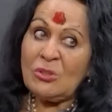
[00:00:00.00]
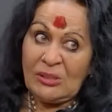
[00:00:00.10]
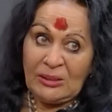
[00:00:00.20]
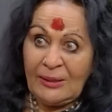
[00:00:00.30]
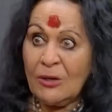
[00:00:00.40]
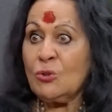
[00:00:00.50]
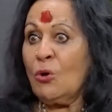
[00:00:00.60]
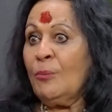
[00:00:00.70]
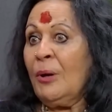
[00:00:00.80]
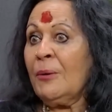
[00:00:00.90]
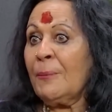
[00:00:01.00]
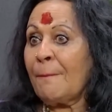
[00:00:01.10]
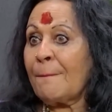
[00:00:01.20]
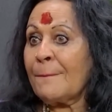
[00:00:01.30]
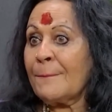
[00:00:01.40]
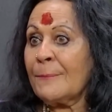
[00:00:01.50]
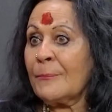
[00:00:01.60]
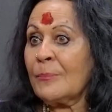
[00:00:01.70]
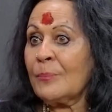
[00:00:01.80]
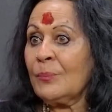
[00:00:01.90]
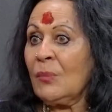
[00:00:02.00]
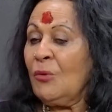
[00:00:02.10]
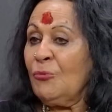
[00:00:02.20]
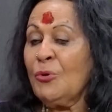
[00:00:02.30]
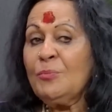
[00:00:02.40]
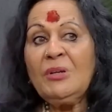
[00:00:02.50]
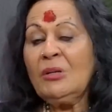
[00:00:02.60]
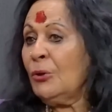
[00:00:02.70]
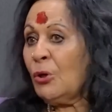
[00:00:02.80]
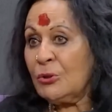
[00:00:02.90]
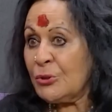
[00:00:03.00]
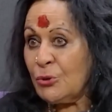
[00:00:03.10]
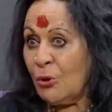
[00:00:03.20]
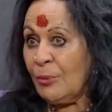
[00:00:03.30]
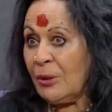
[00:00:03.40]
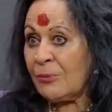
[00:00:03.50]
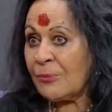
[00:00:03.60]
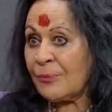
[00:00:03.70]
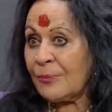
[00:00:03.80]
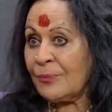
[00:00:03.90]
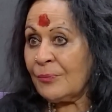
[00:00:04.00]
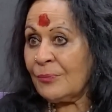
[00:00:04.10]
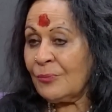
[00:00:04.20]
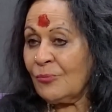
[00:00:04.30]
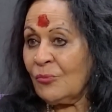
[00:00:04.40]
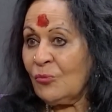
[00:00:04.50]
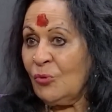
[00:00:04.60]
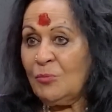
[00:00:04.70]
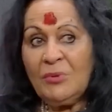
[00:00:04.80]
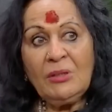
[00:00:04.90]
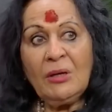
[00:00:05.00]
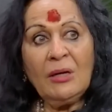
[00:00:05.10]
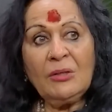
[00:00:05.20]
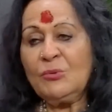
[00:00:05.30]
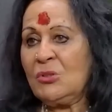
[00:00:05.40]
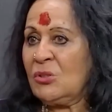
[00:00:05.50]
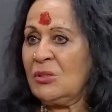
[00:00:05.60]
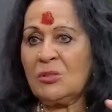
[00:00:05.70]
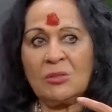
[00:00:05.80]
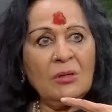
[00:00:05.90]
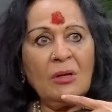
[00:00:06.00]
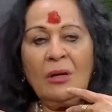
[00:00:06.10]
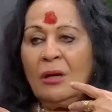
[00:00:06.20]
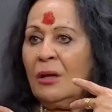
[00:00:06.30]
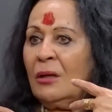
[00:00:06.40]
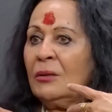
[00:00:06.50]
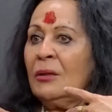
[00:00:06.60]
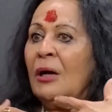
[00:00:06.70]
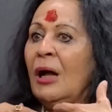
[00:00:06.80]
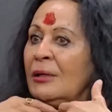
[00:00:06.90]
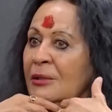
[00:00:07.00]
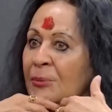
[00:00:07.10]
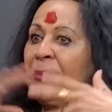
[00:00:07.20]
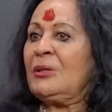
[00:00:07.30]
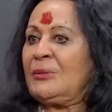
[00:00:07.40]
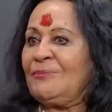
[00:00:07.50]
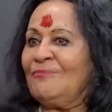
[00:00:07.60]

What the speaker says: Sita, trauma. For Meera, not a trauma. For Meera, it was just the ultimate